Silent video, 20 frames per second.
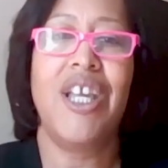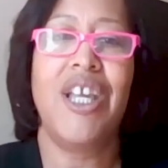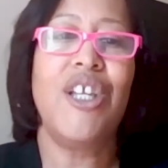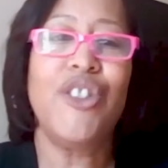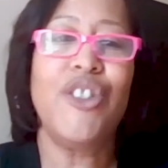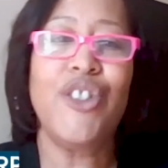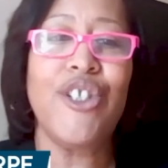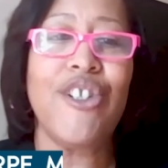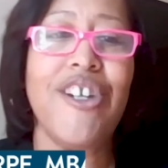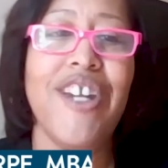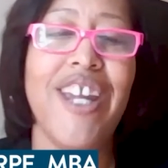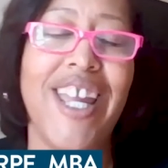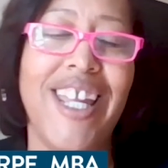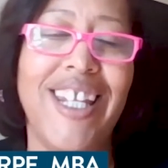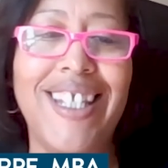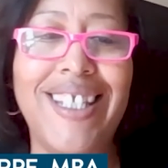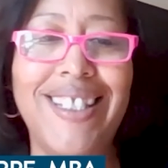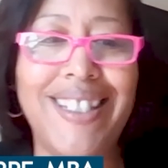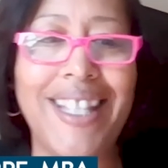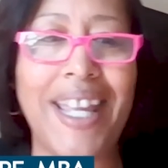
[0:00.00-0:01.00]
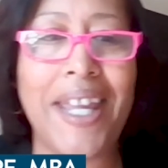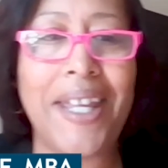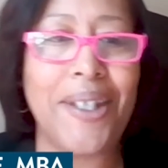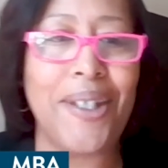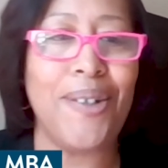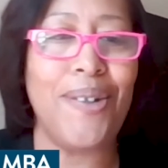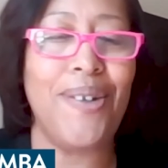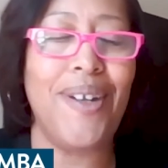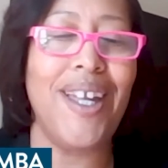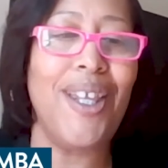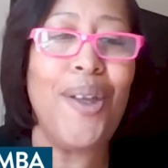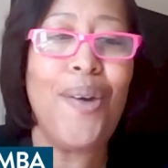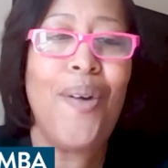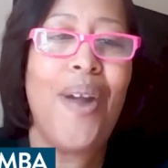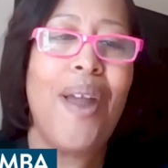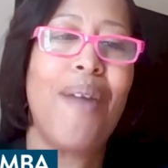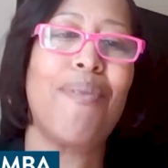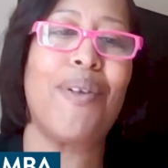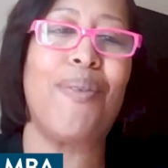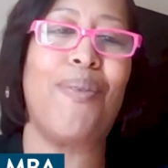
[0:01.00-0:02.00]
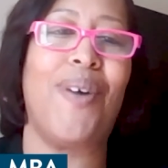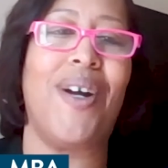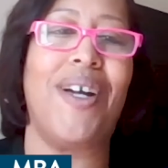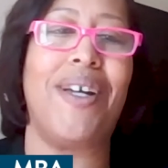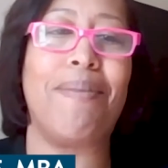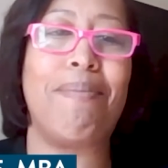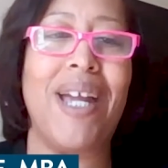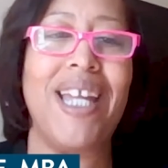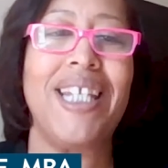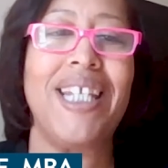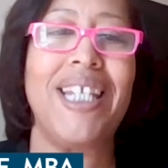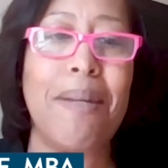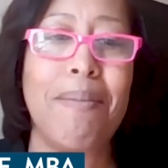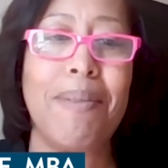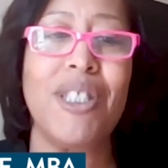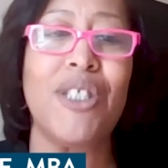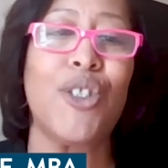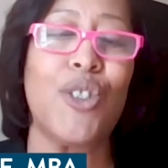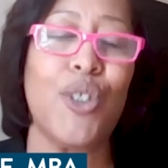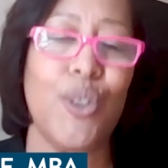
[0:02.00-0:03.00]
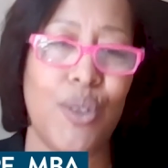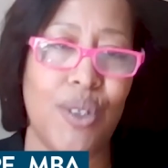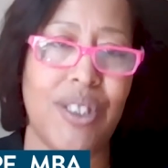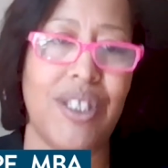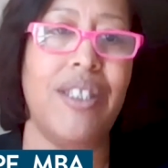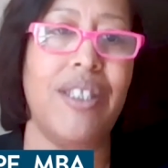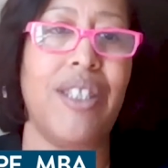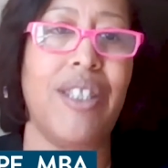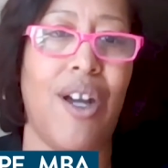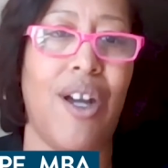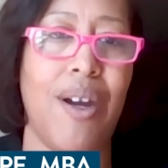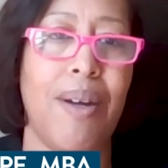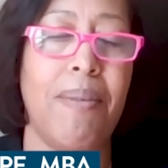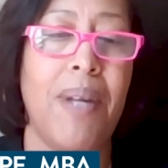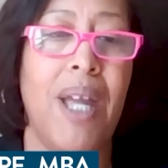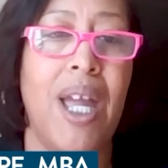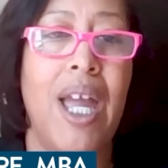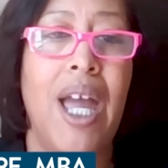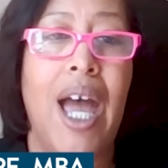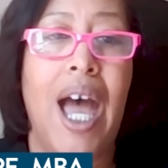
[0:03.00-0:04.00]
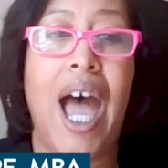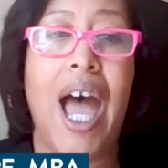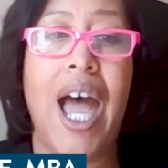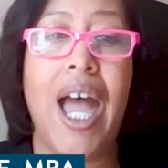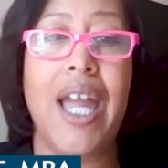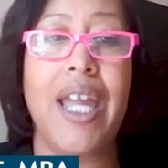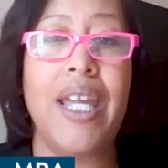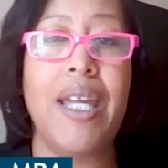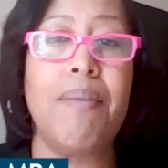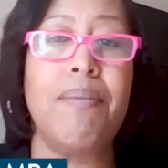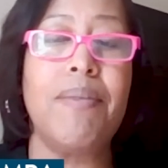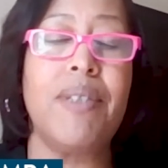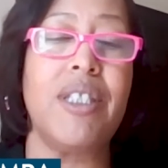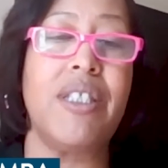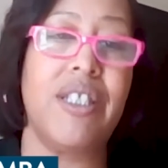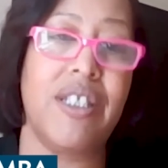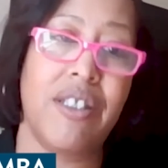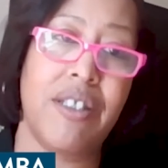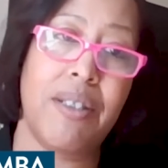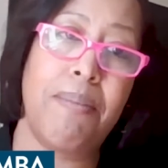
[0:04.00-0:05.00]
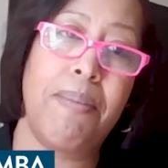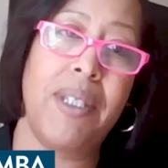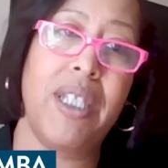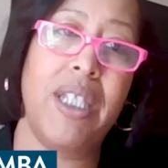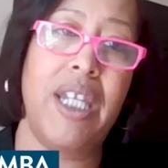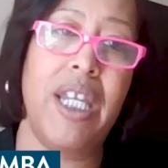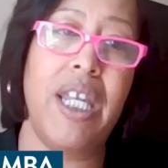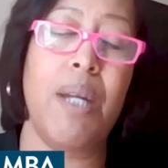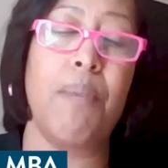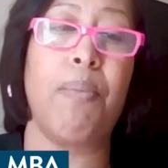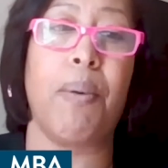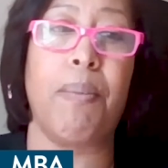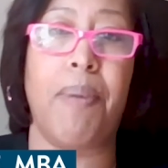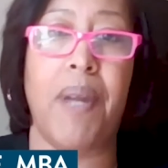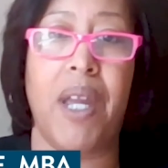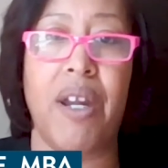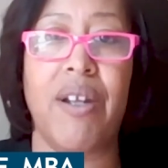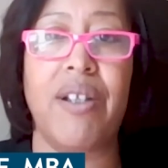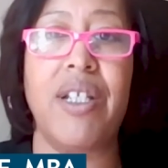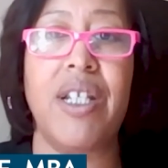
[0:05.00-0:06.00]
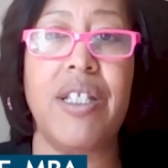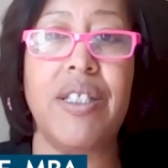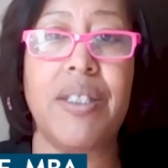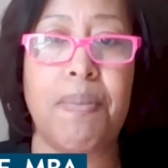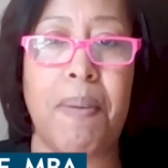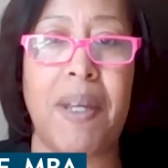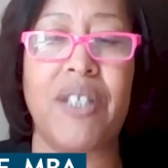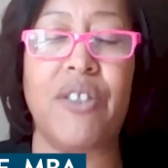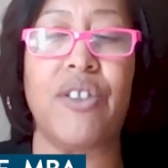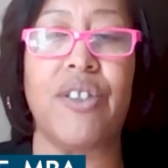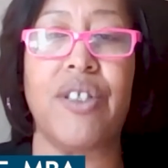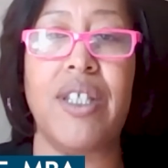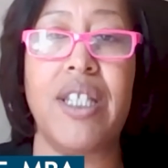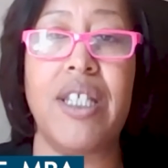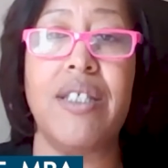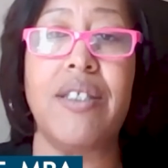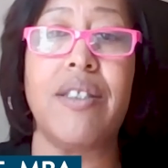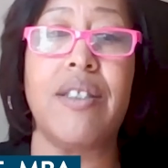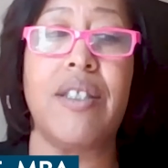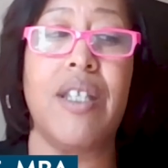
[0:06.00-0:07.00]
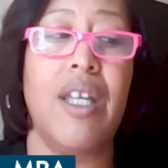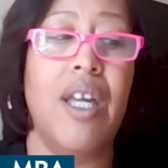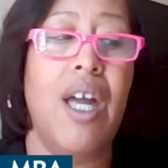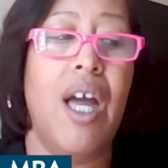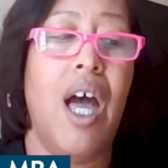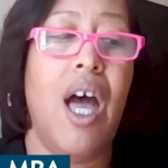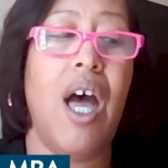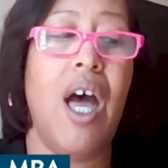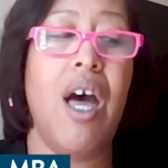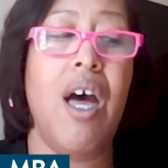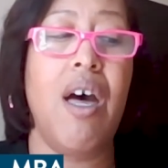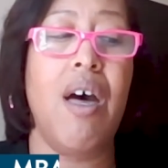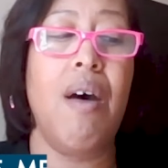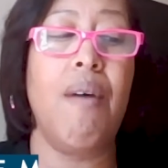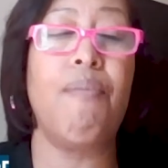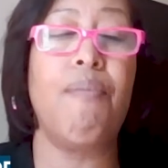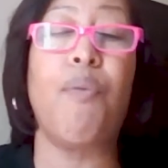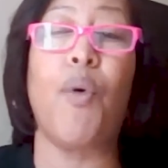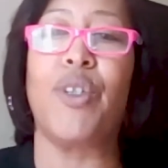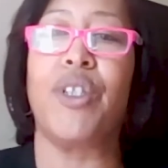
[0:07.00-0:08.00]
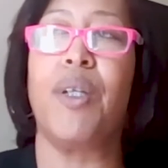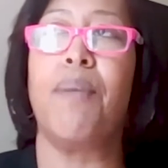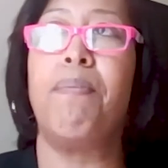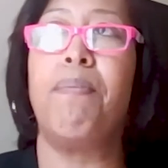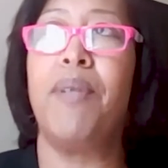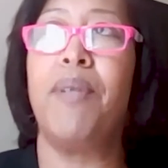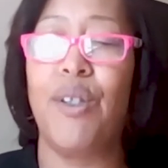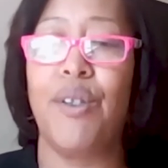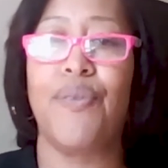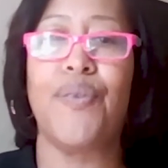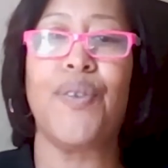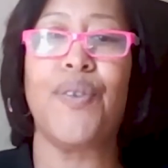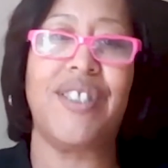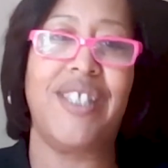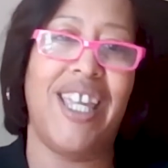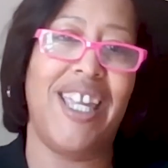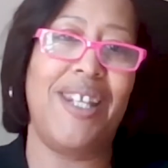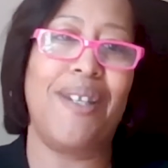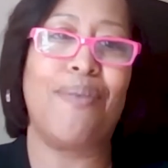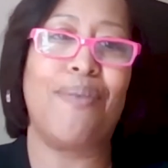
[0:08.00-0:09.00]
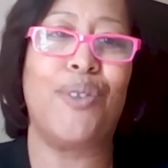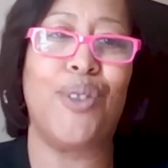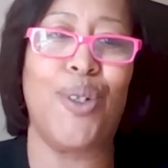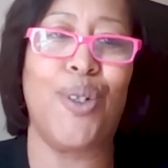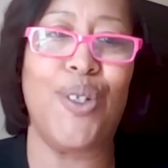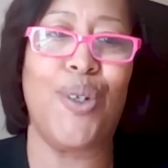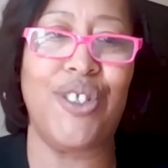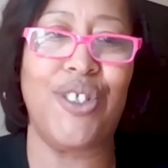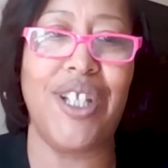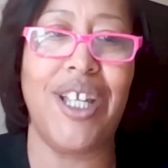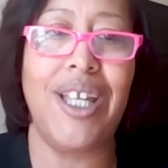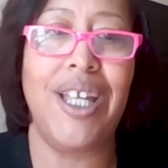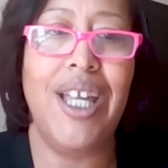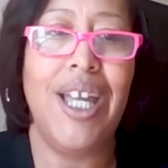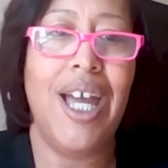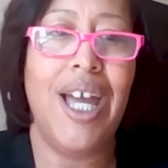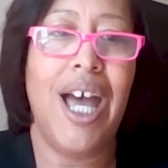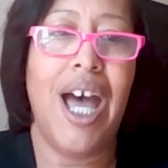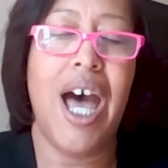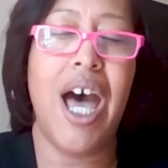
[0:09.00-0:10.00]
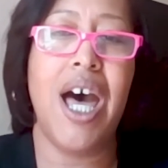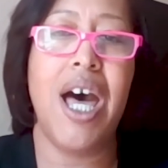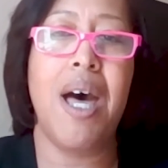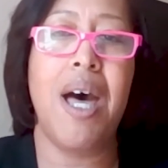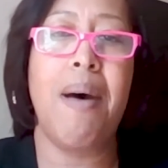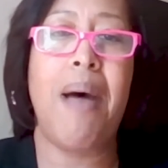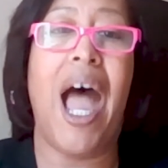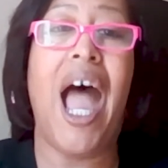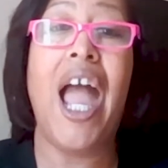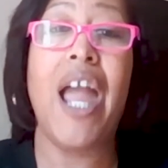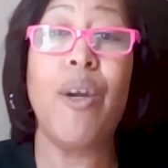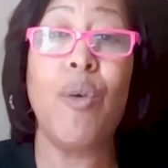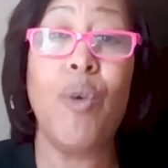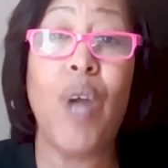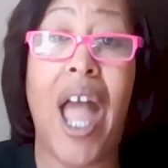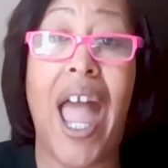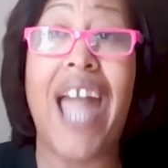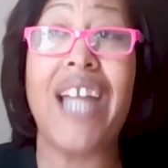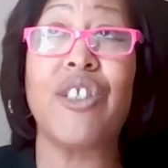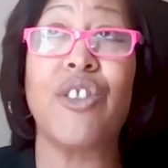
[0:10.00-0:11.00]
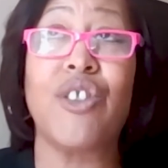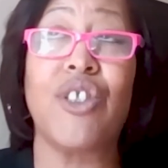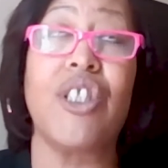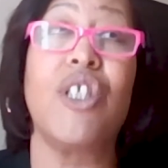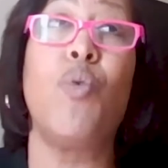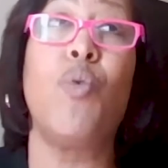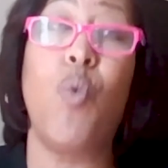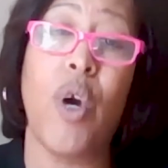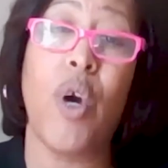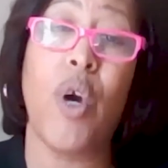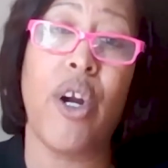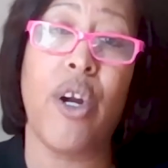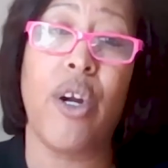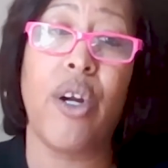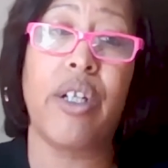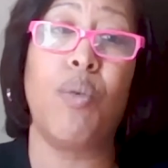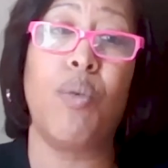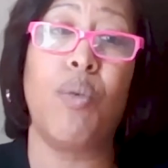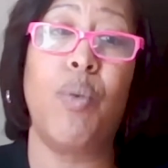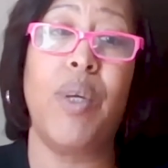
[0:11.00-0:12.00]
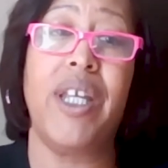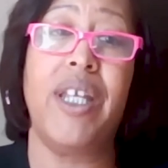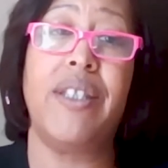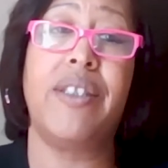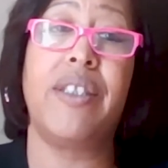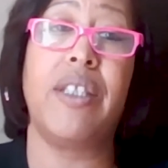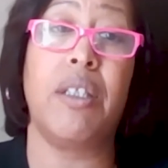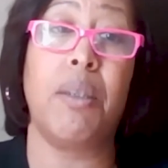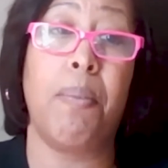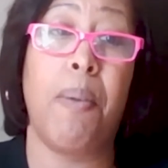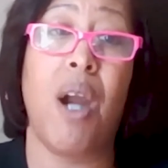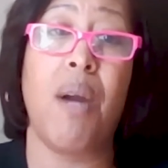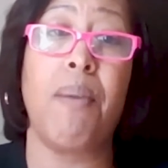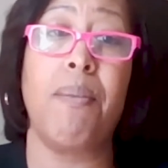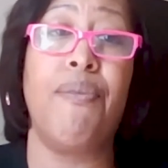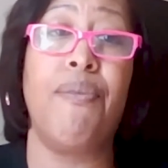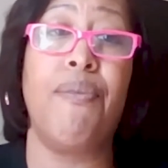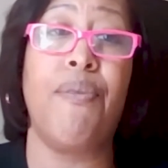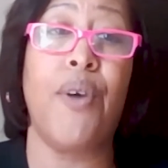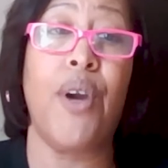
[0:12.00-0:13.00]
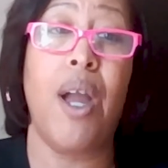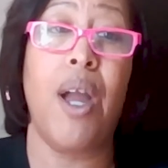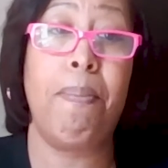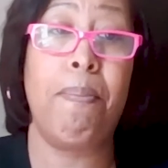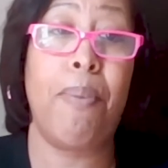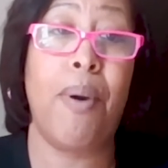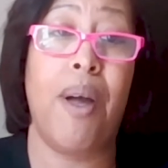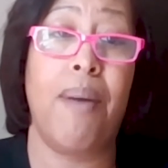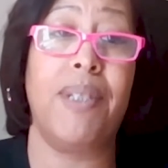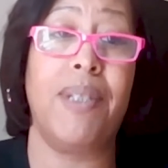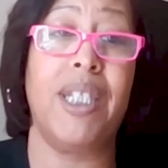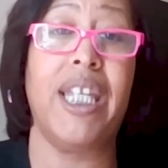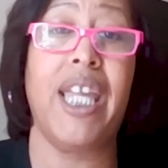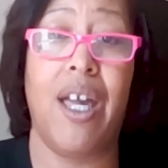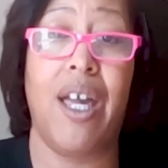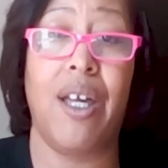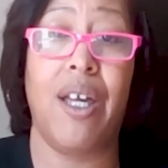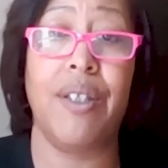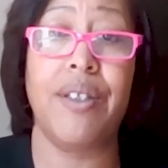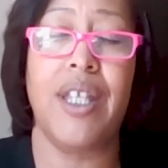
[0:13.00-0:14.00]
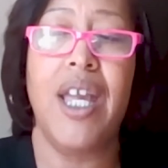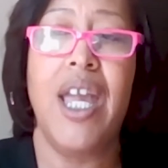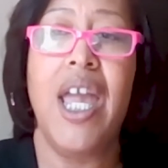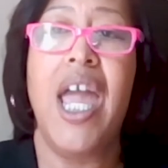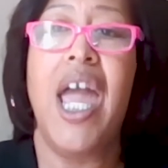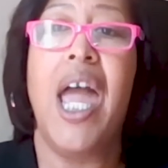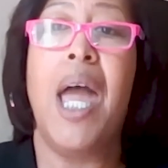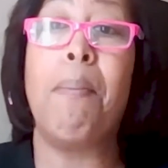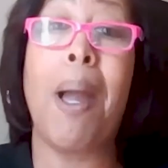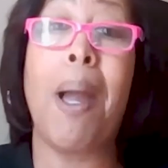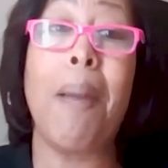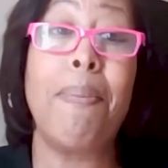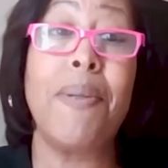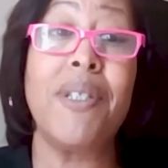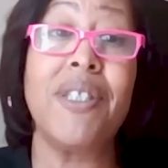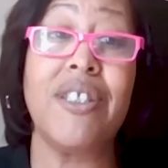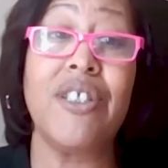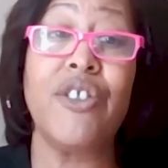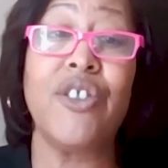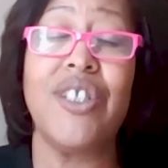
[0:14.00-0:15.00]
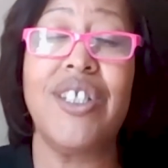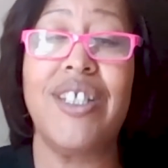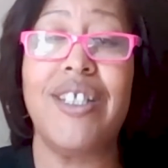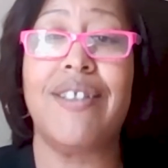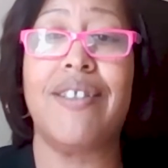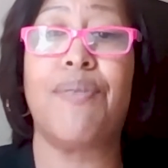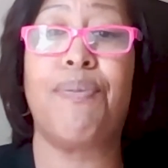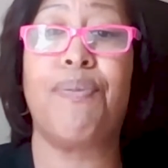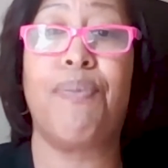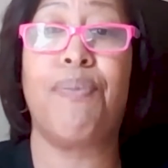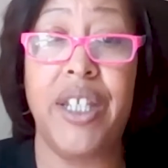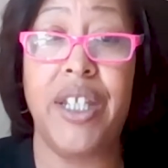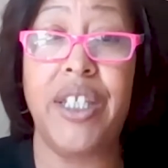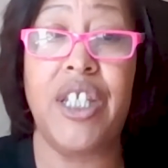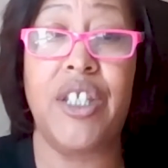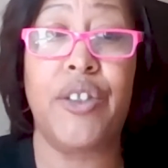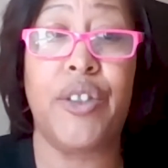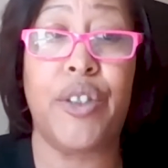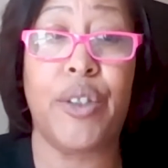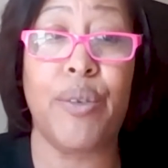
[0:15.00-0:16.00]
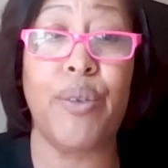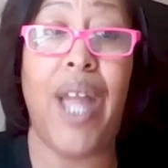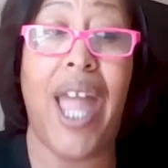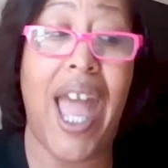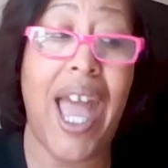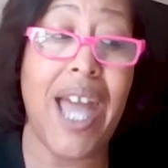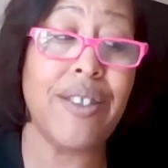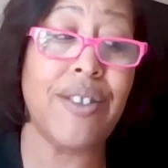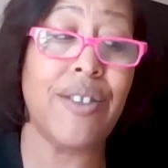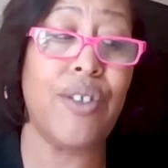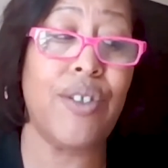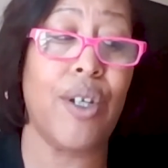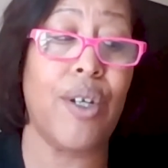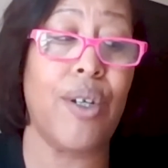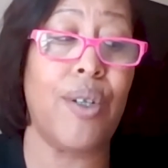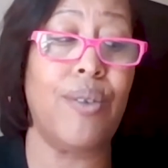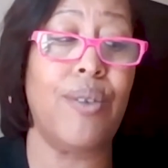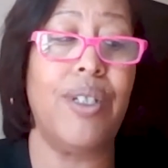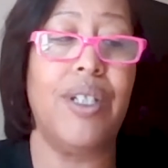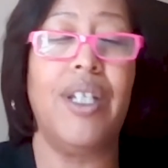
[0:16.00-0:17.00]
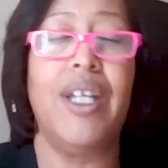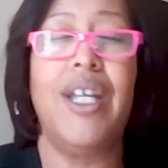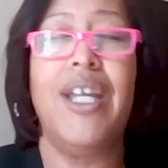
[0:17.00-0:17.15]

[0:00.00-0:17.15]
Sure, Annie. Thank you. Hello, everyone. My name is Susan Tharpe. I am the Disability and Preparedness Specialist for the beautiful state of Georgia. I actually work with the Department for Public Health, and my position is funded through ASTHO.